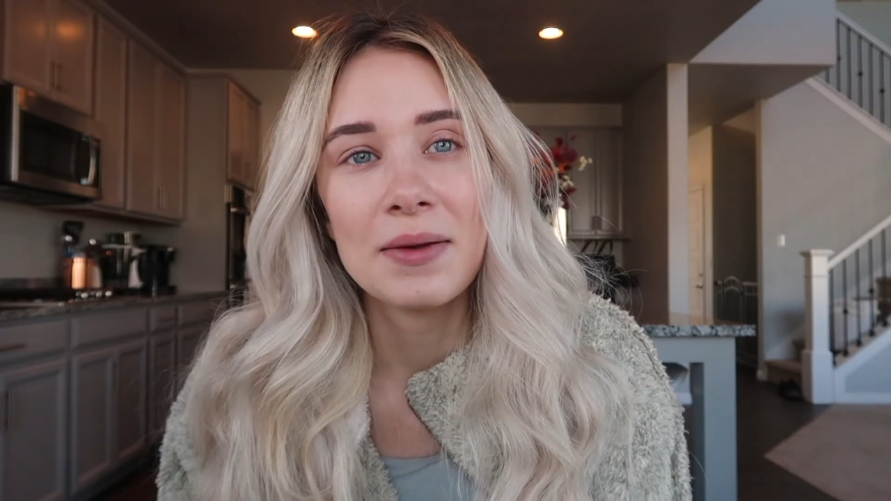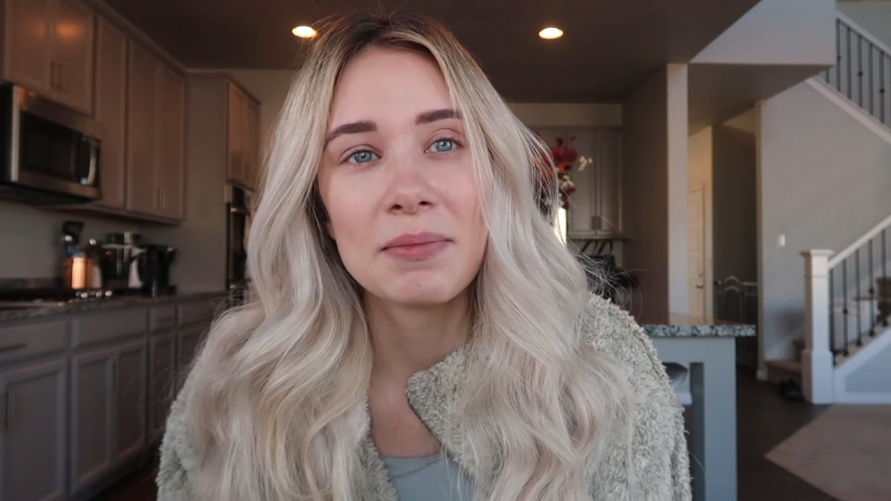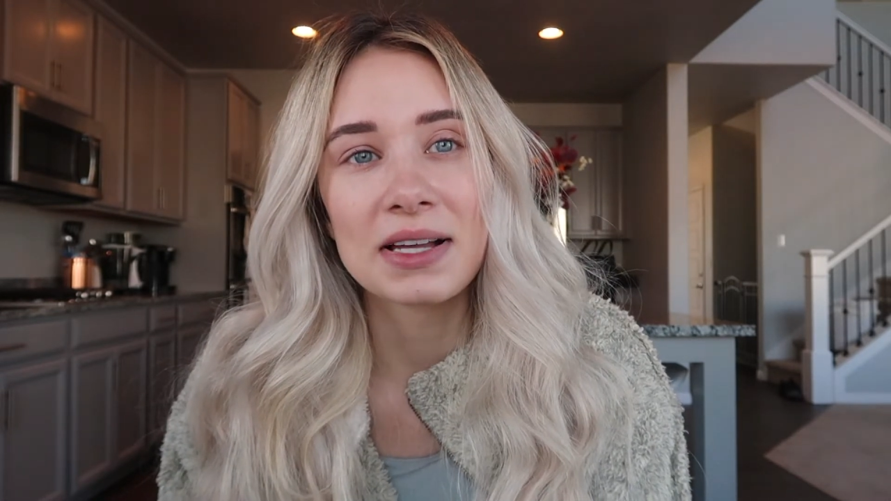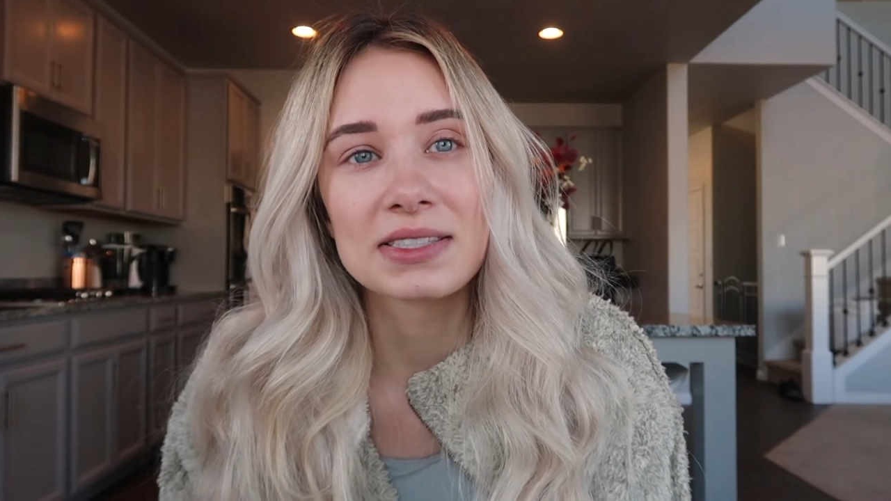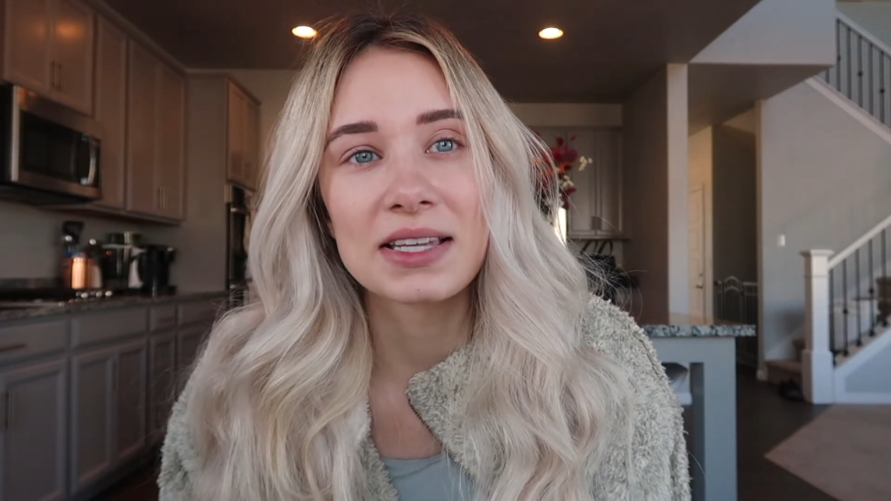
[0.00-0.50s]

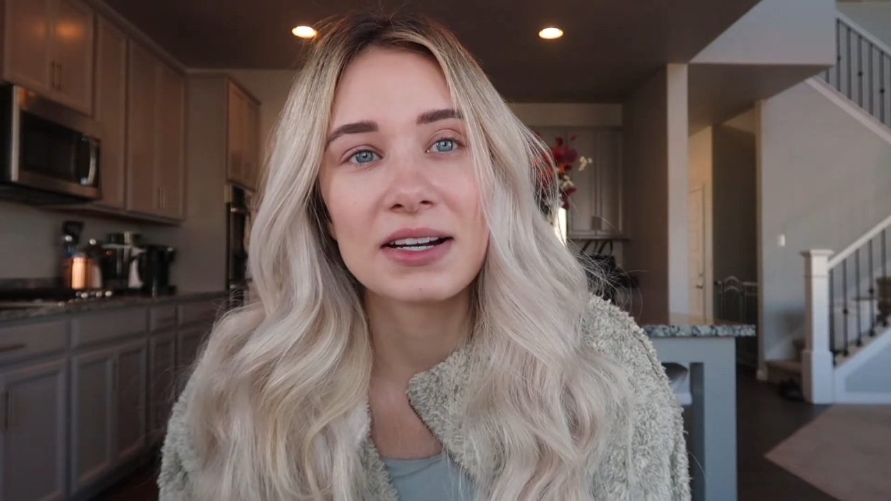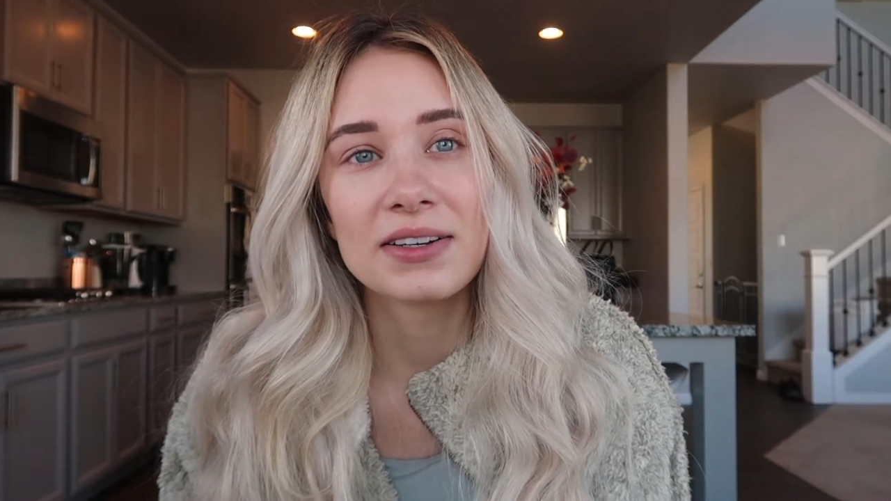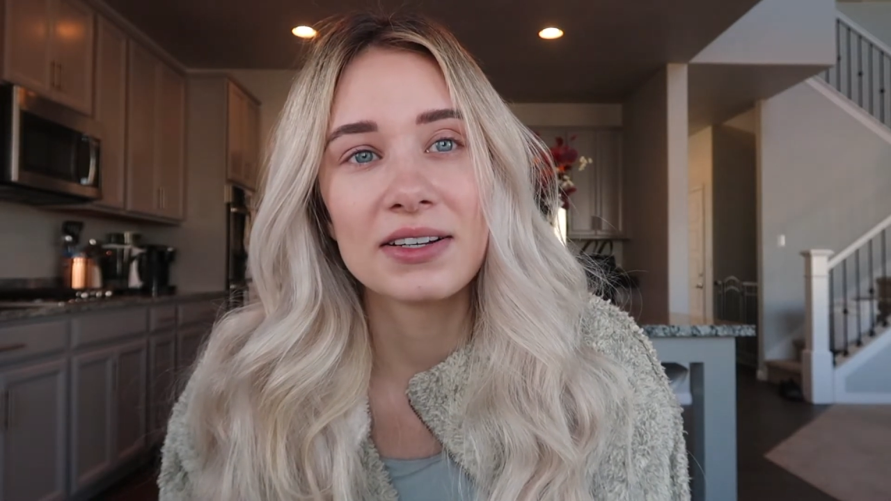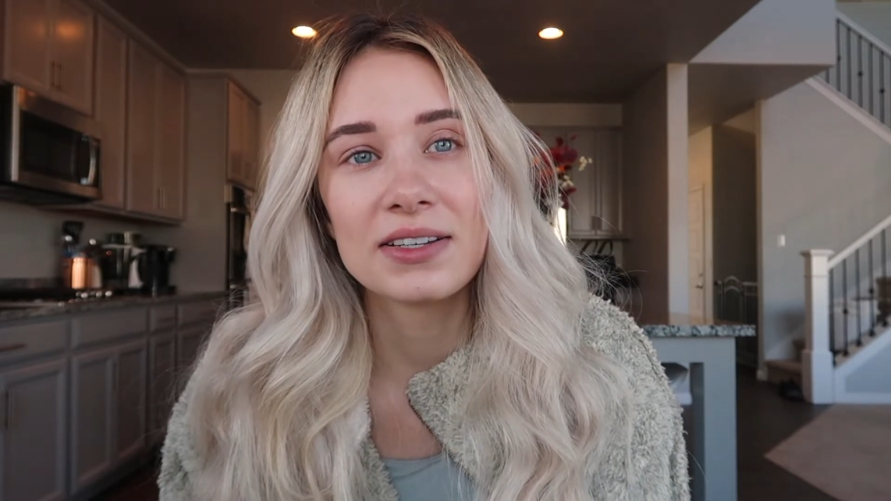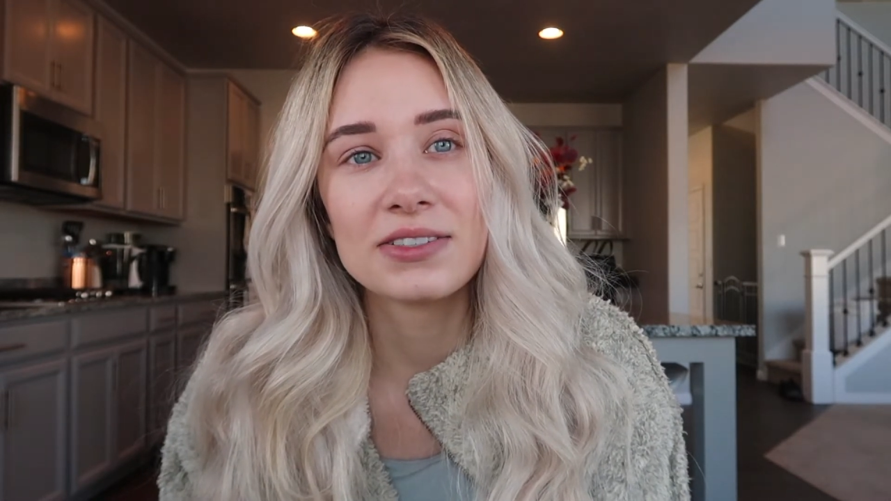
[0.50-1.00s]

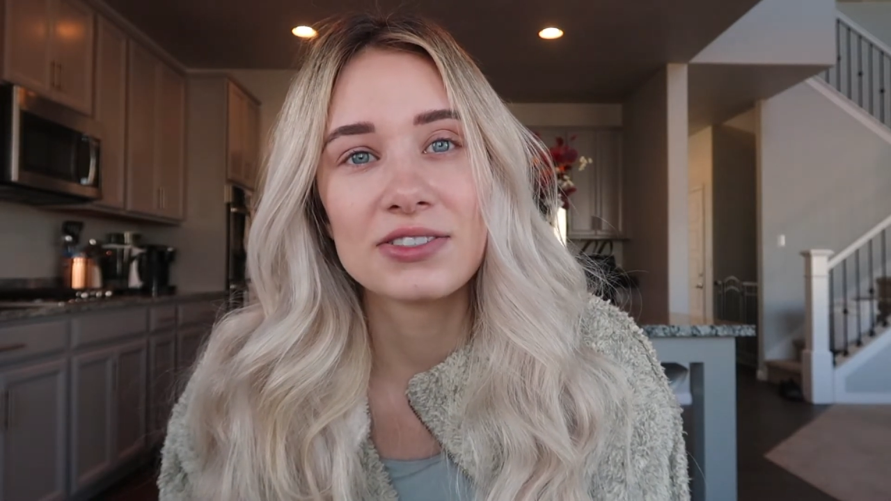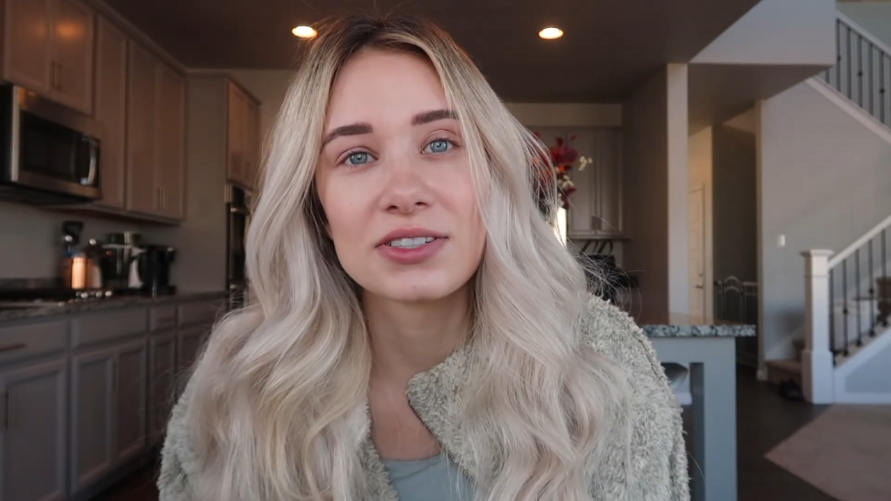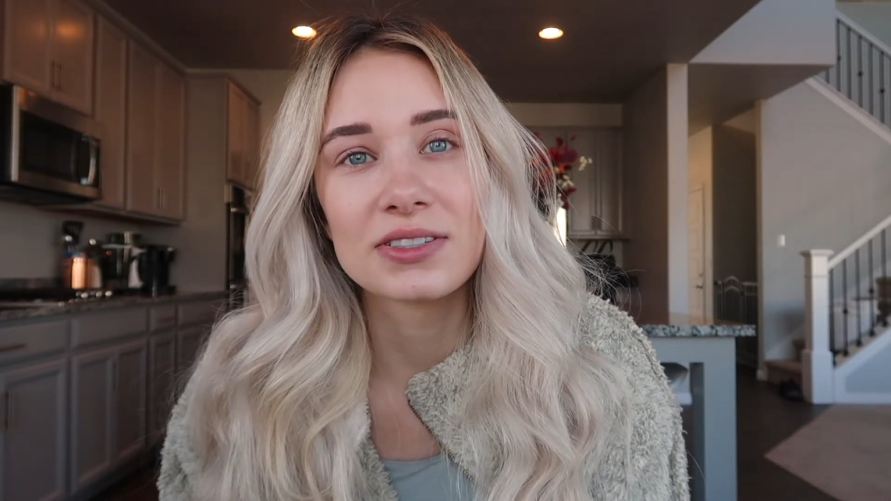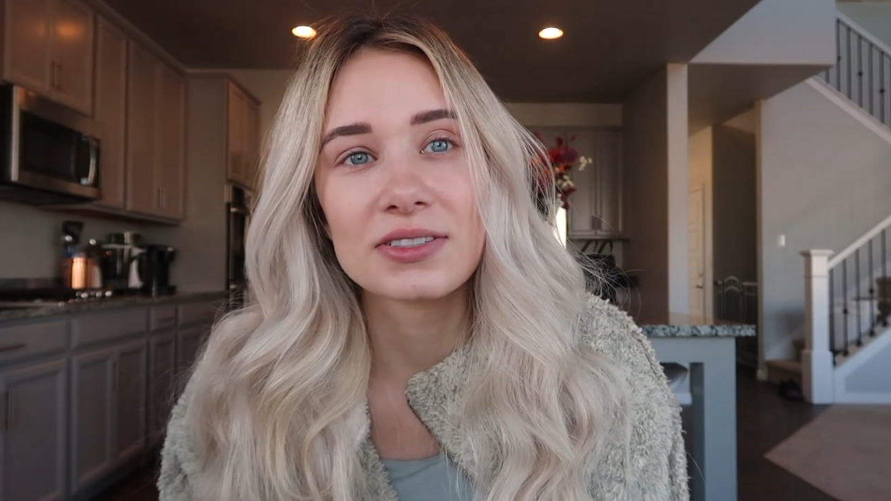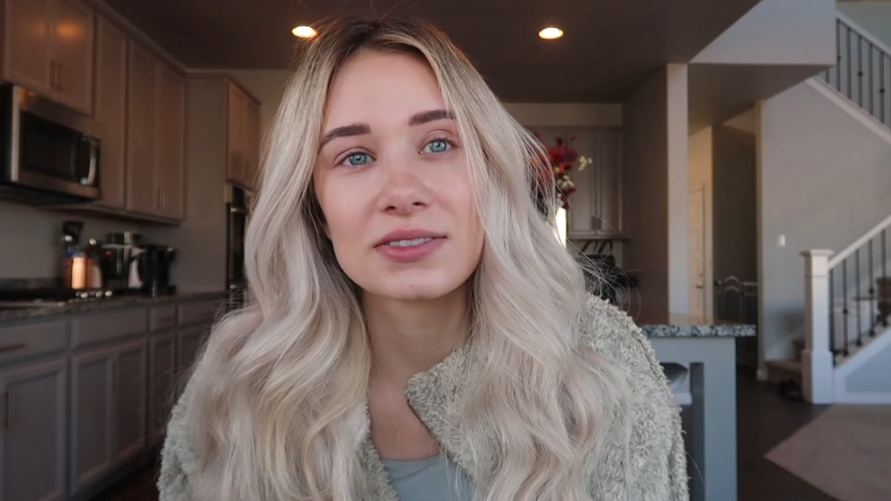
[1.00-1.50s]
mascara is
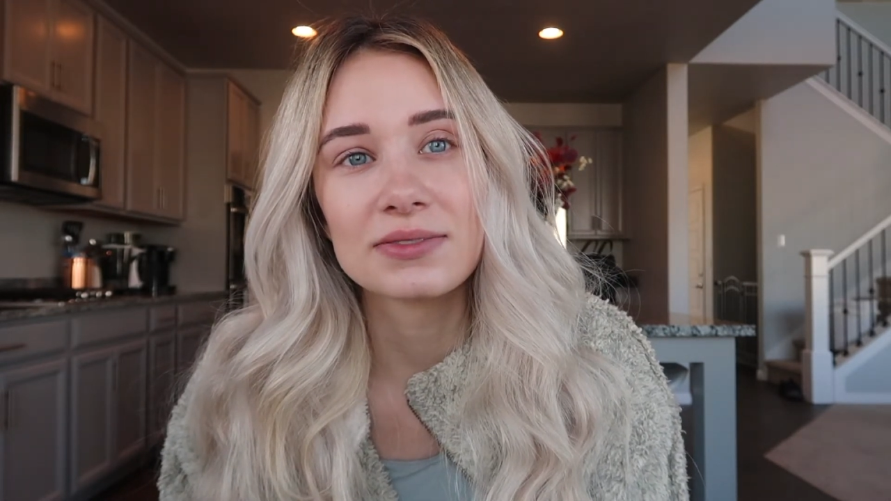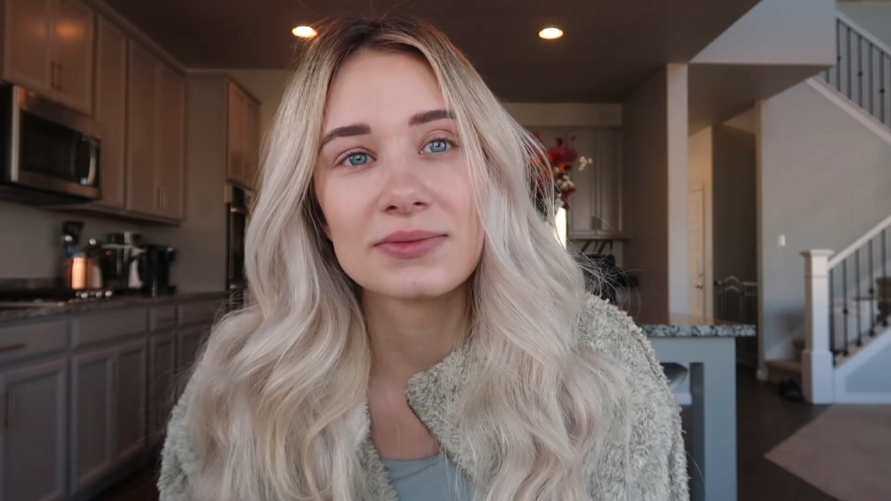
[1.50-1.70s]
just